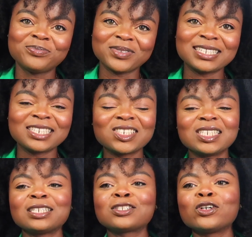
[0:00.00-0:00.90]

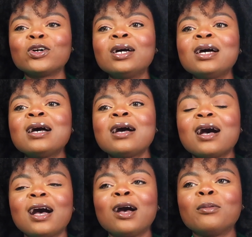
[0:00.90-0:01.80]
essentially. So
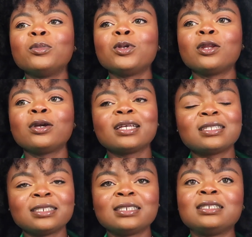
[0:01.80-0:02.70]
you're not
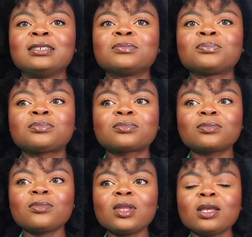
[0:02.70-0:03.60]
getting the,
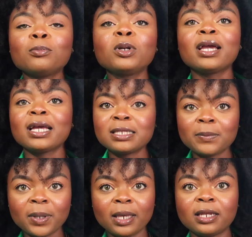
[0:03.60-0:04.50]
but you're
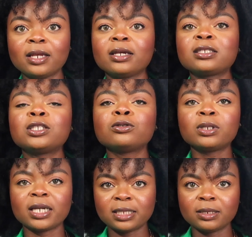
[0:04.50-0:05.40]
getting paid and you're still
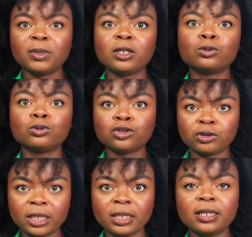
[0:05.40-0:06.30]
getting medical
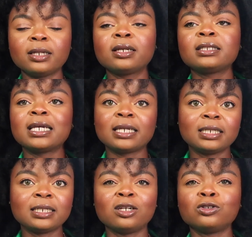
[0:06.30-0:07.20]
training
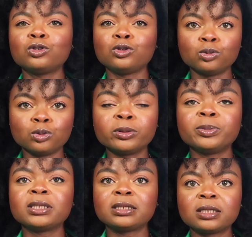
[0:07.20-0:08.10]
technically, although you will
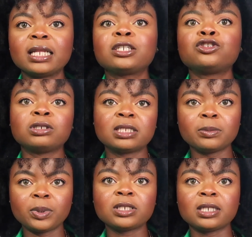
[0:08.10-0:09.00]
be like
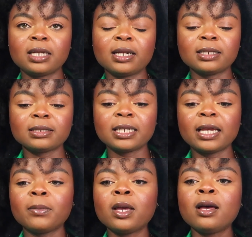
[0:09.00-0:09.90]
treating patients around that time.